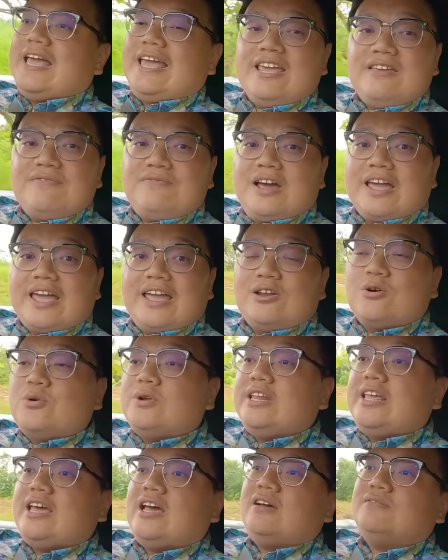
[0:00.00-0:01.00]
If I can
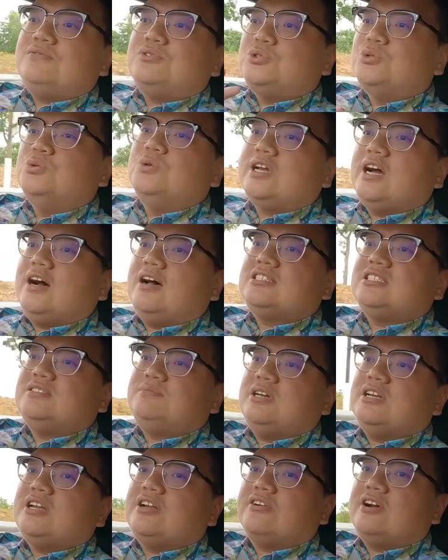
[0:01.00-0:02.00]
only have 2 cars in
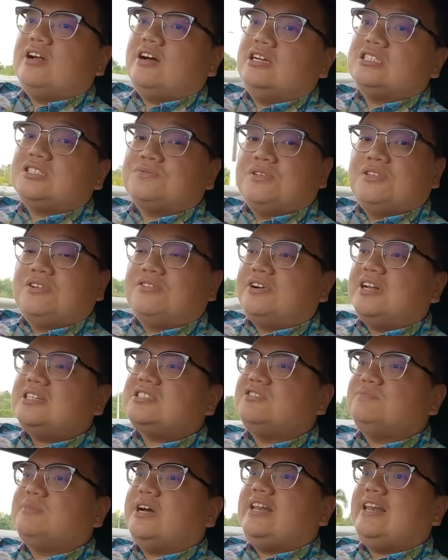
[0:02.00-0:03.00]
my garage for the
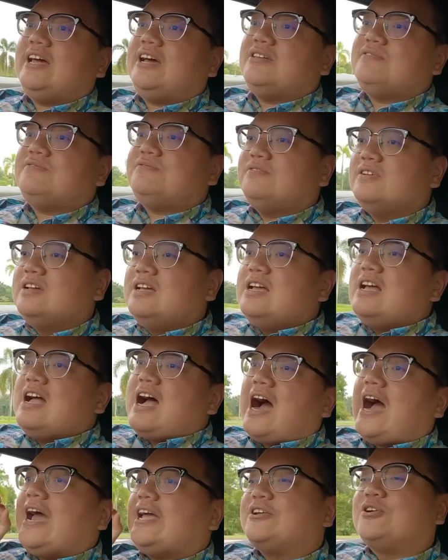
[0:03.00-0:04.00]
rest of my life,
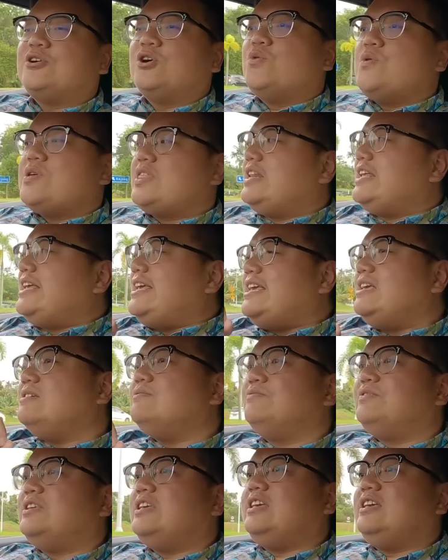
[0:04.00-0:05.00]
I'd go with an
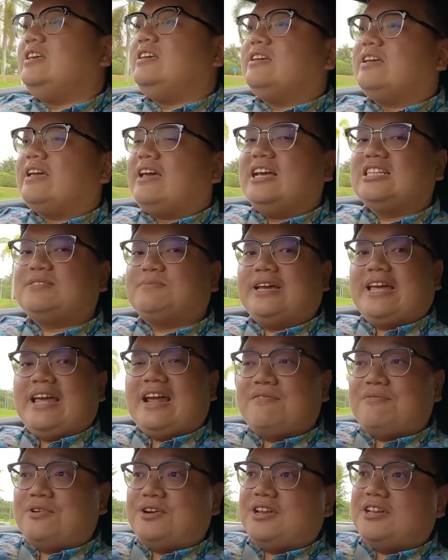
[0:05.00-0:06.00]
EV as my
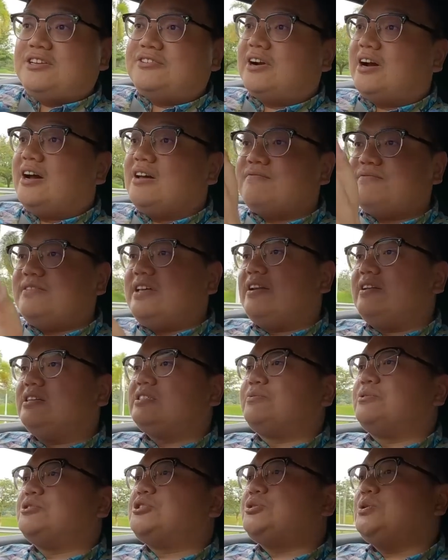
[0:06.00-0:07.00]
everyday drive, that
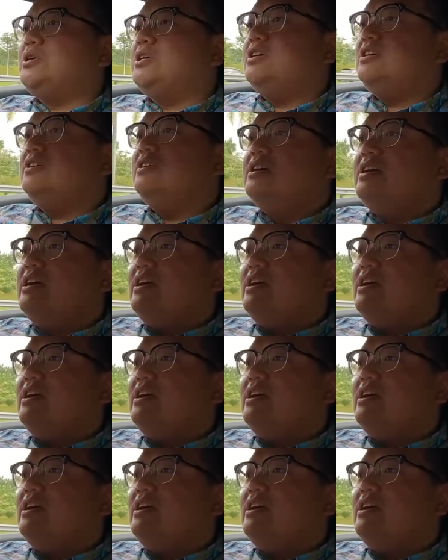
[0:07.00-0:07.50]
is for sure.